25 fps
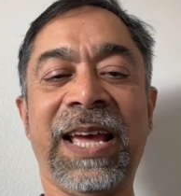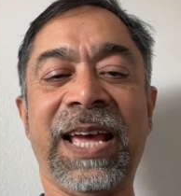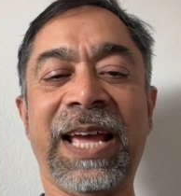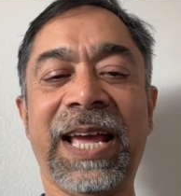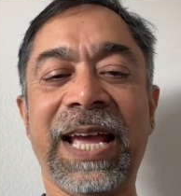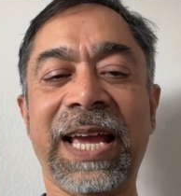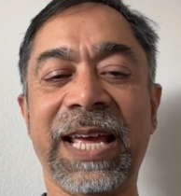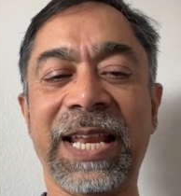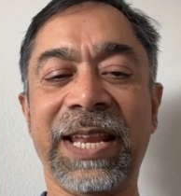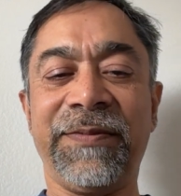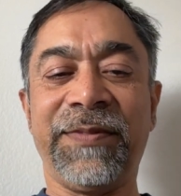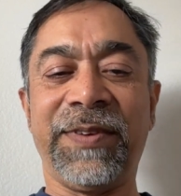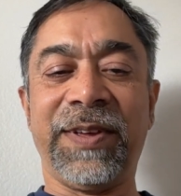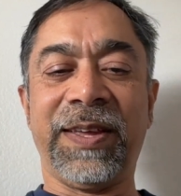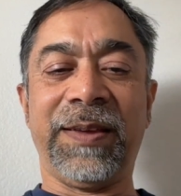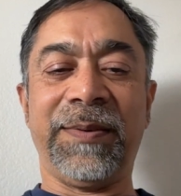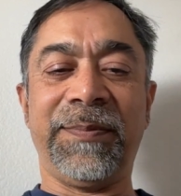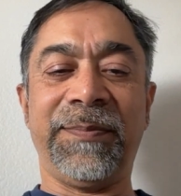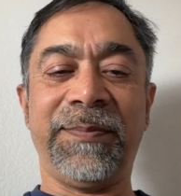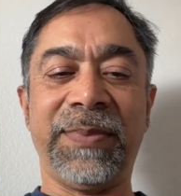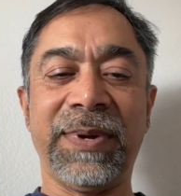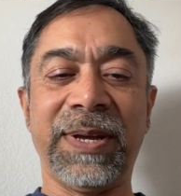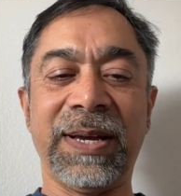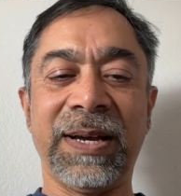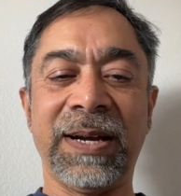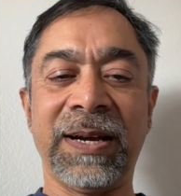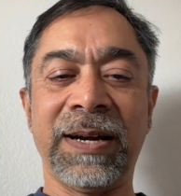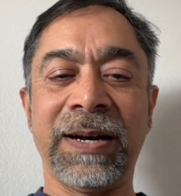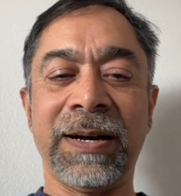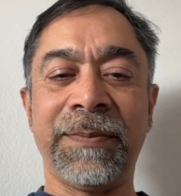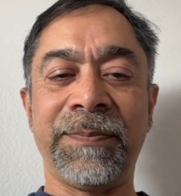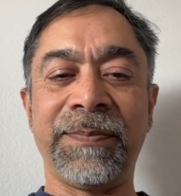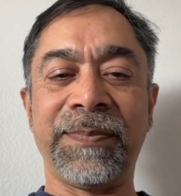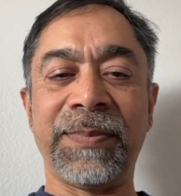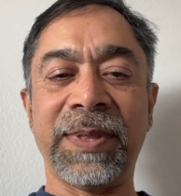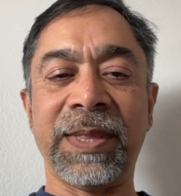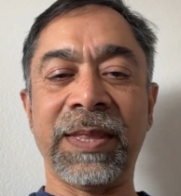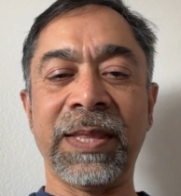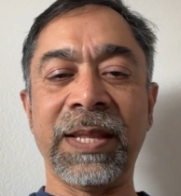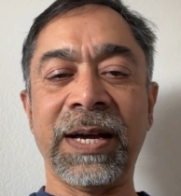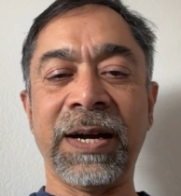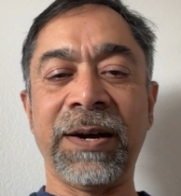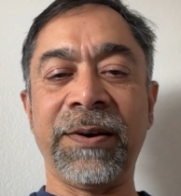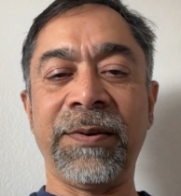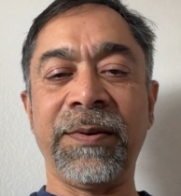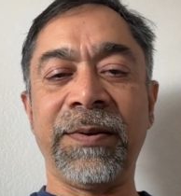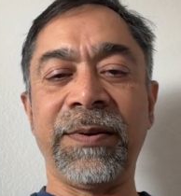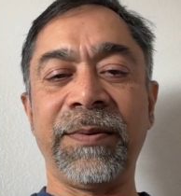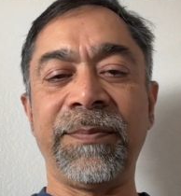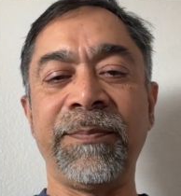Anyway,
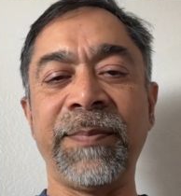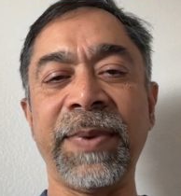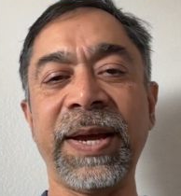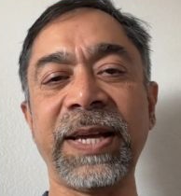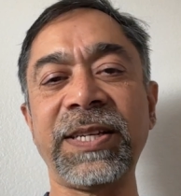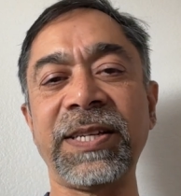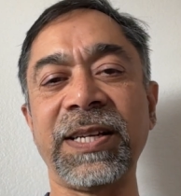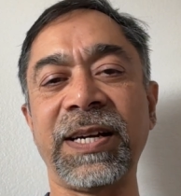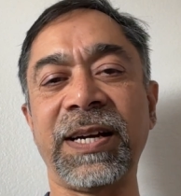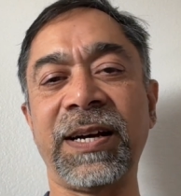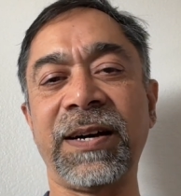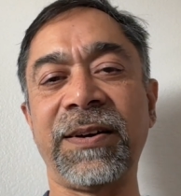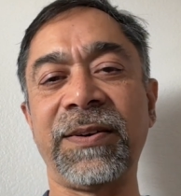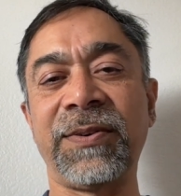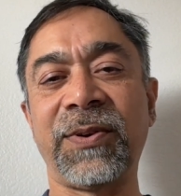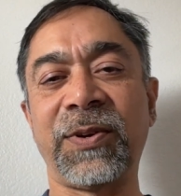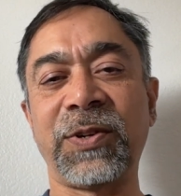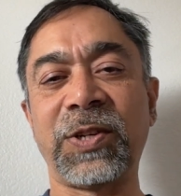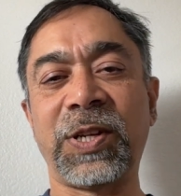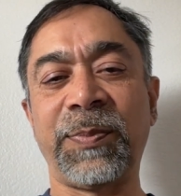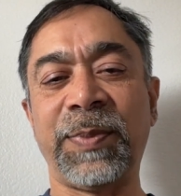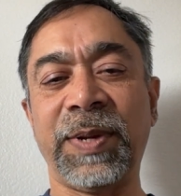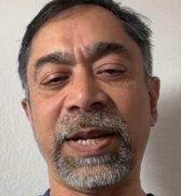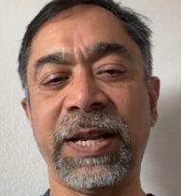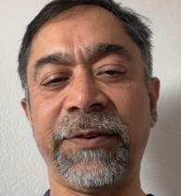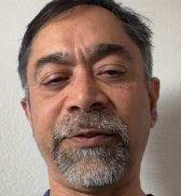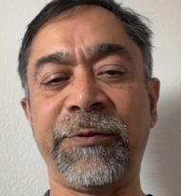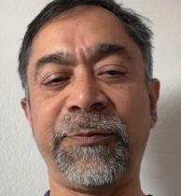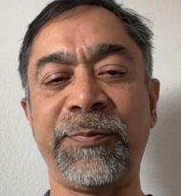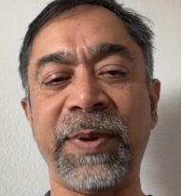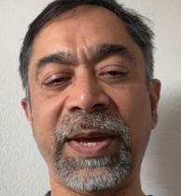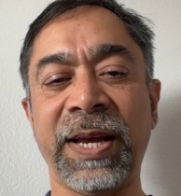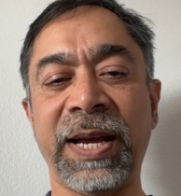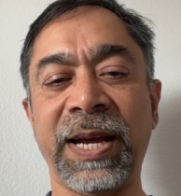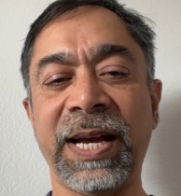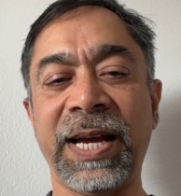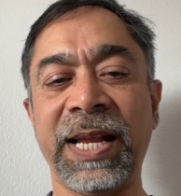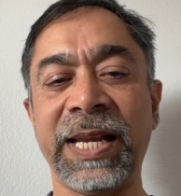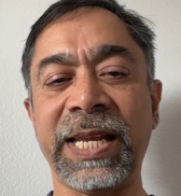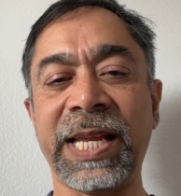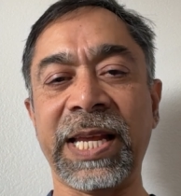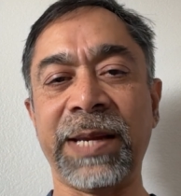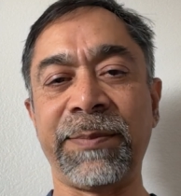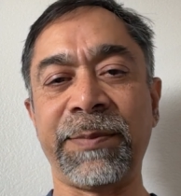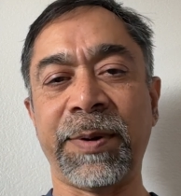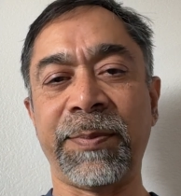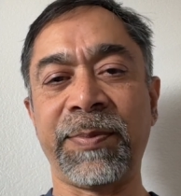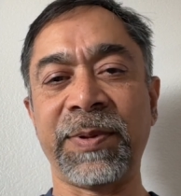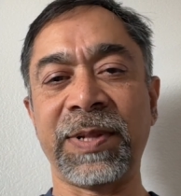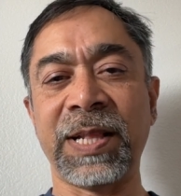now Meta, not to be left behind,
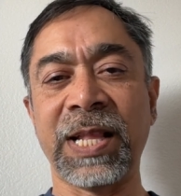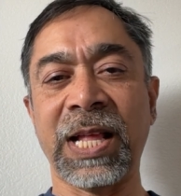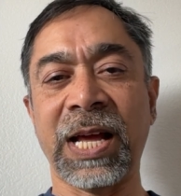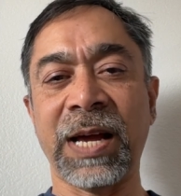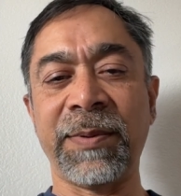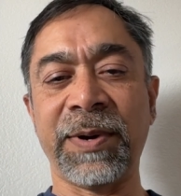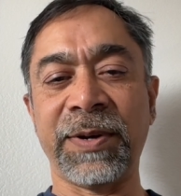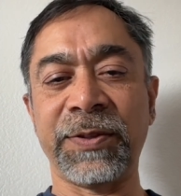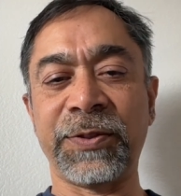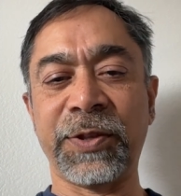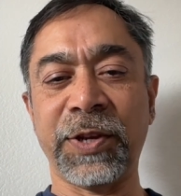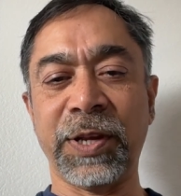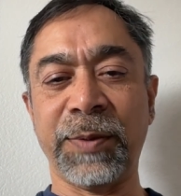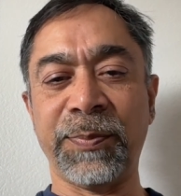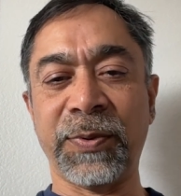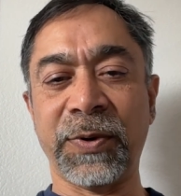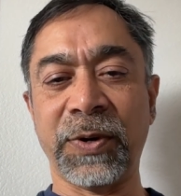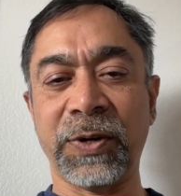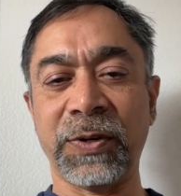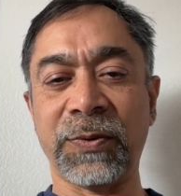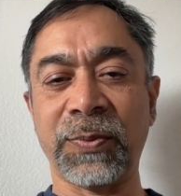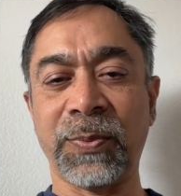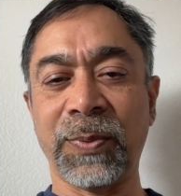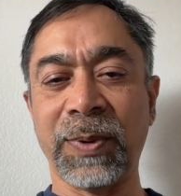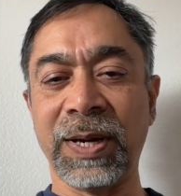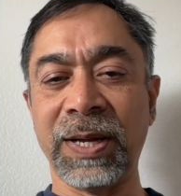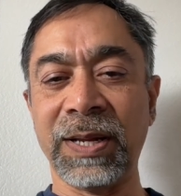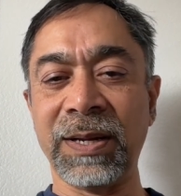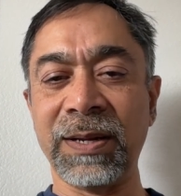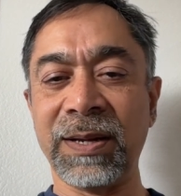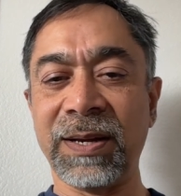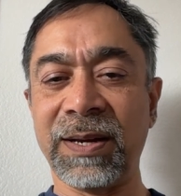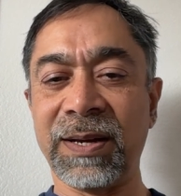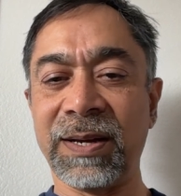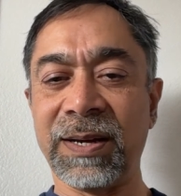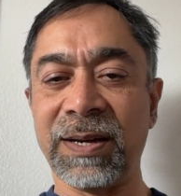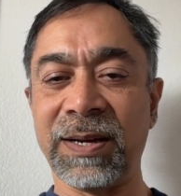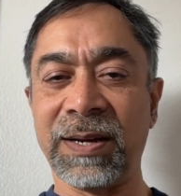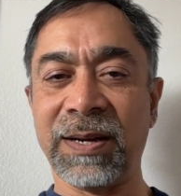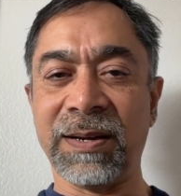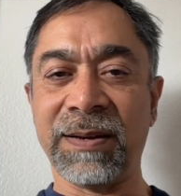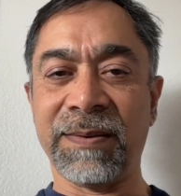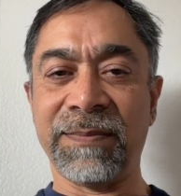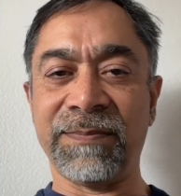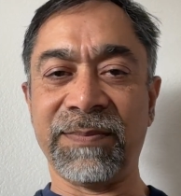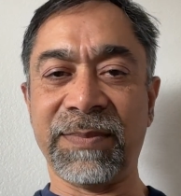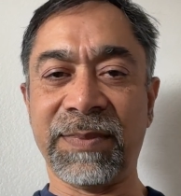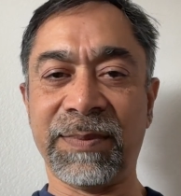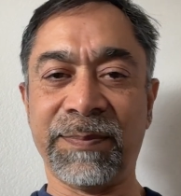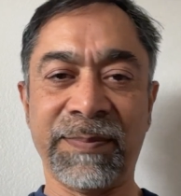came up with Llama
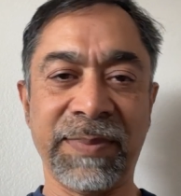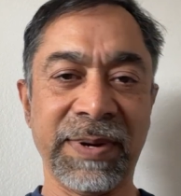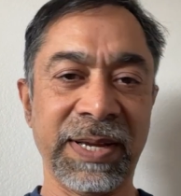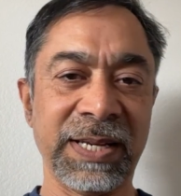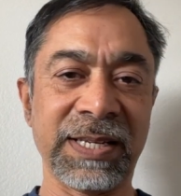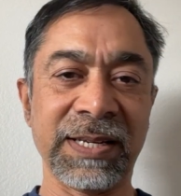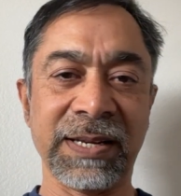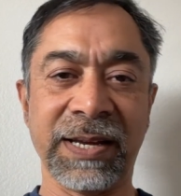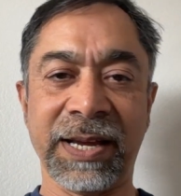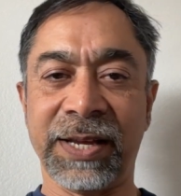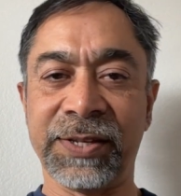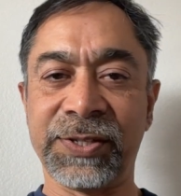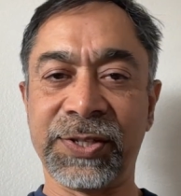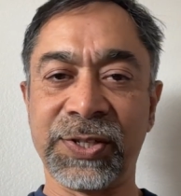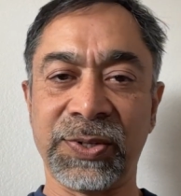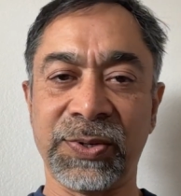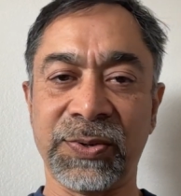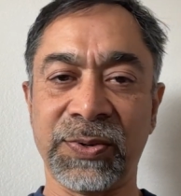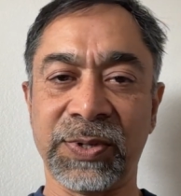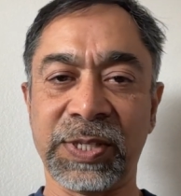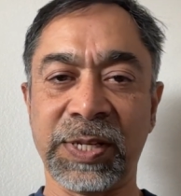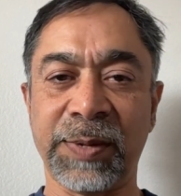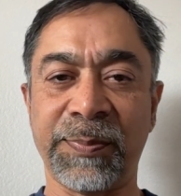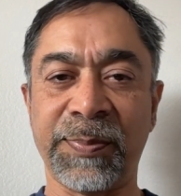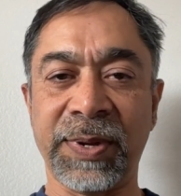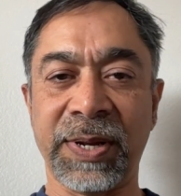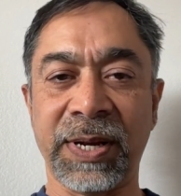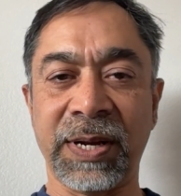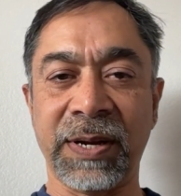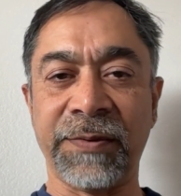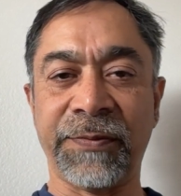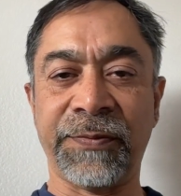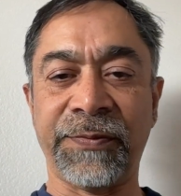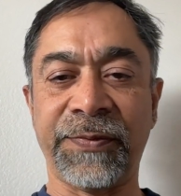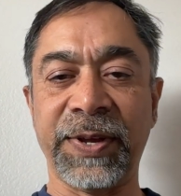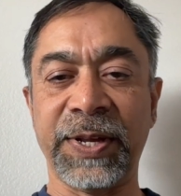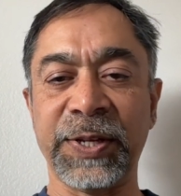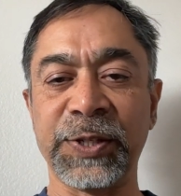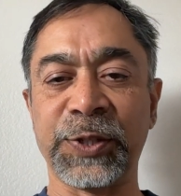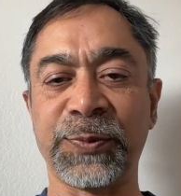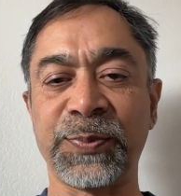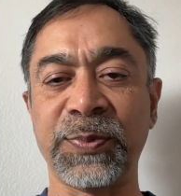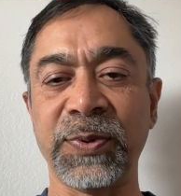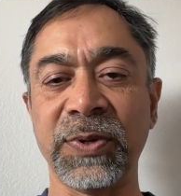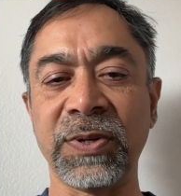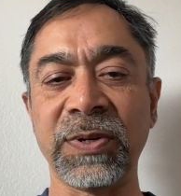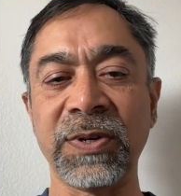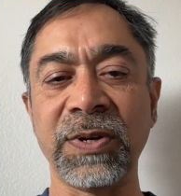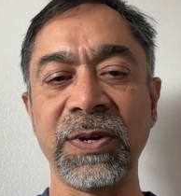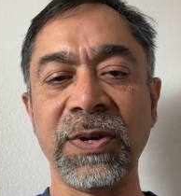3.1. Meta, as you know, is the parent of
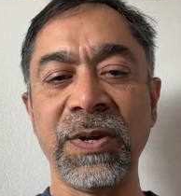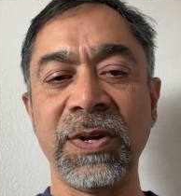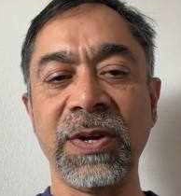Facebook.